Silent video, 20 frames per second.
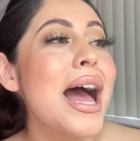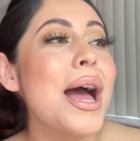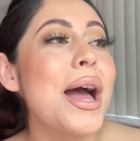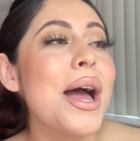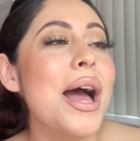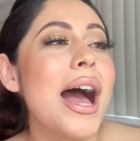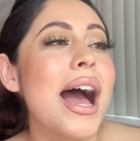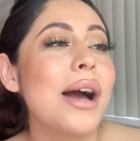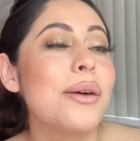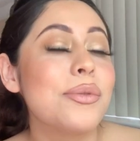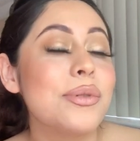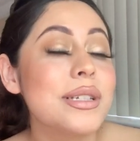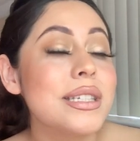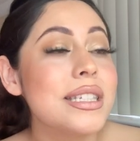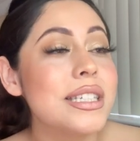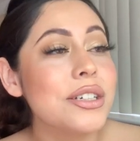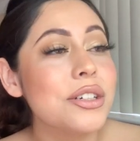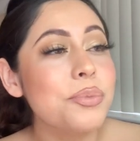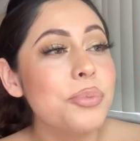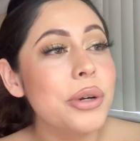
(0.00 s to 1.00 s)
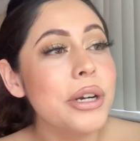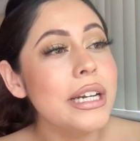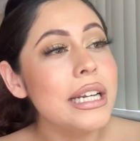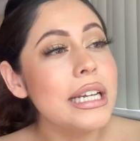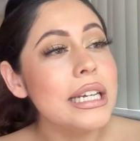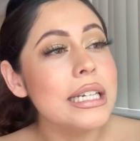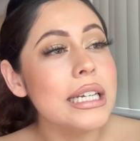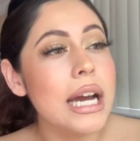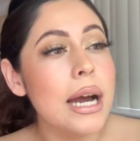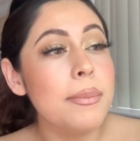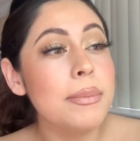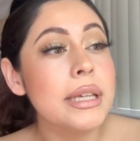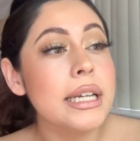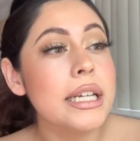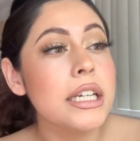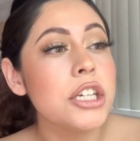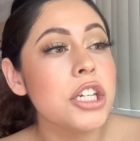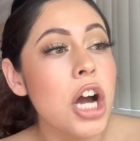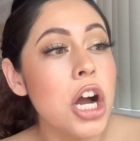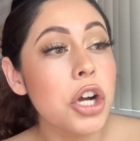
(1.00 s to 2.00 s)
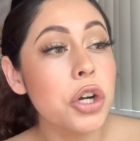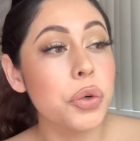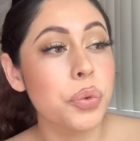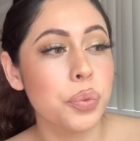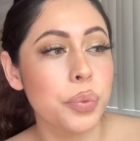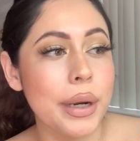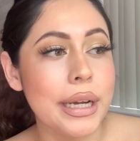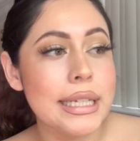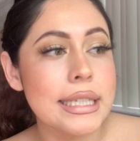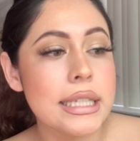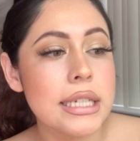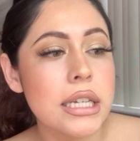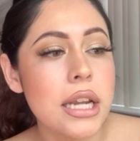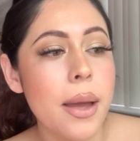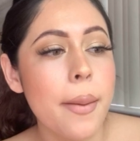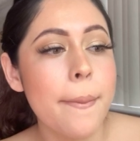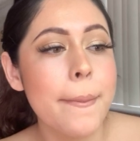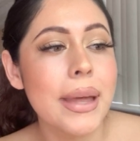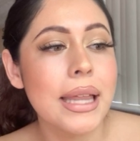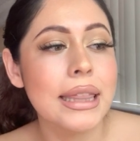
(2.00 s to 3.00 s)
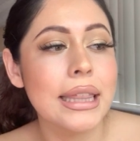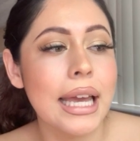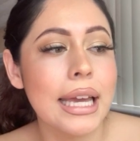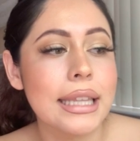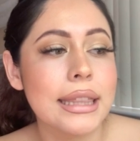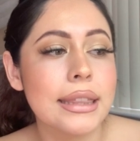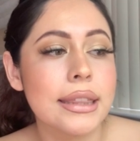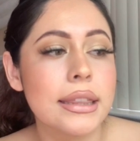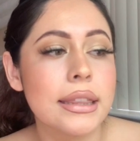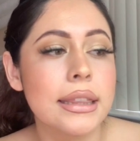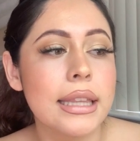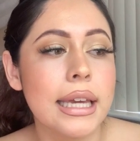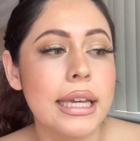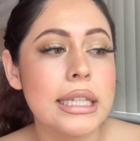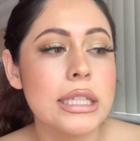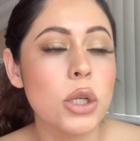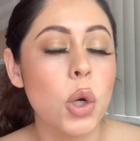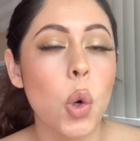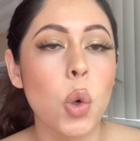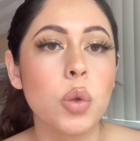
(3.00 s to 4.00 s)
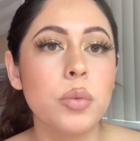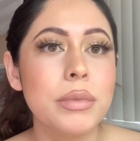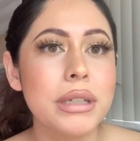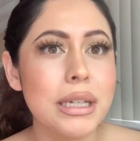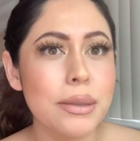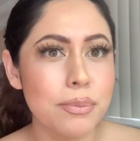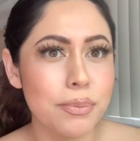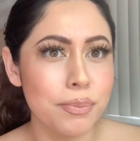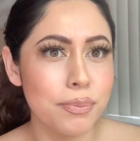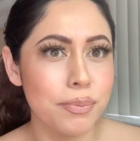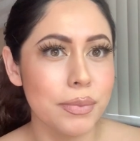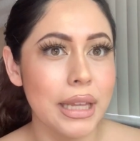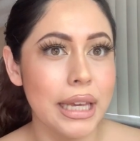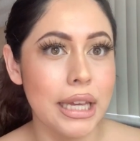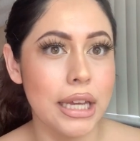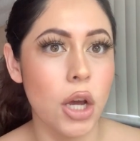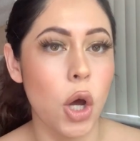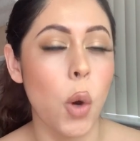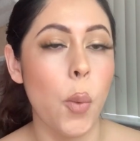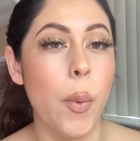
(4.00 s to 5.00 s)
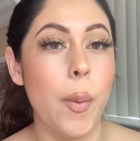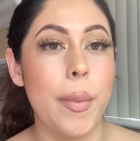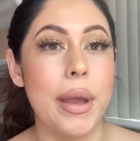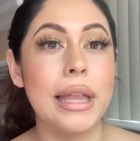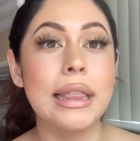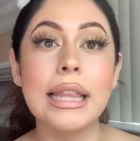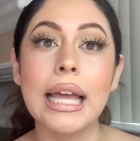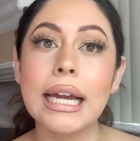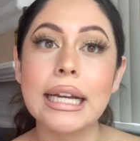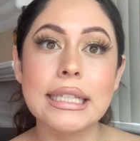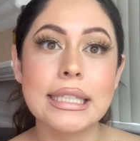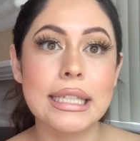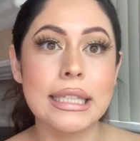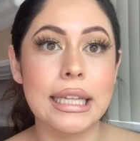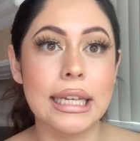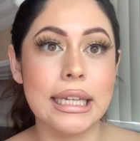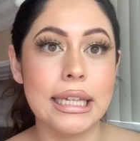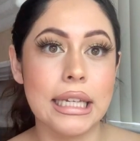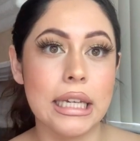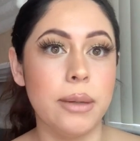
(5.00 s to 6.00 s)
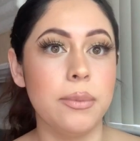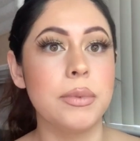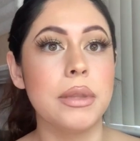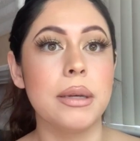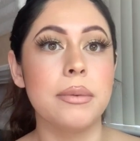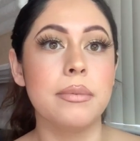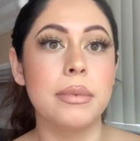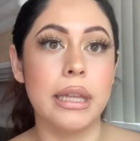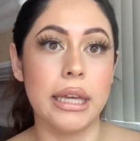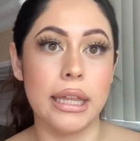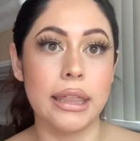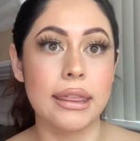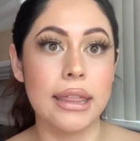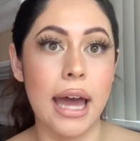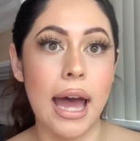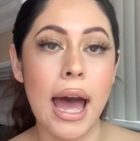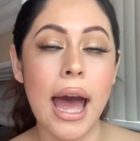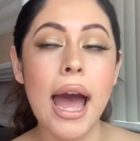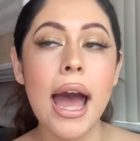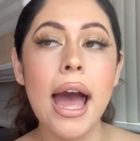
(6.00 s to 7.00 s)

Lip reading: I was still pretty numb, like not crazy numb, but like they told me to like open my legs and like keep them like that,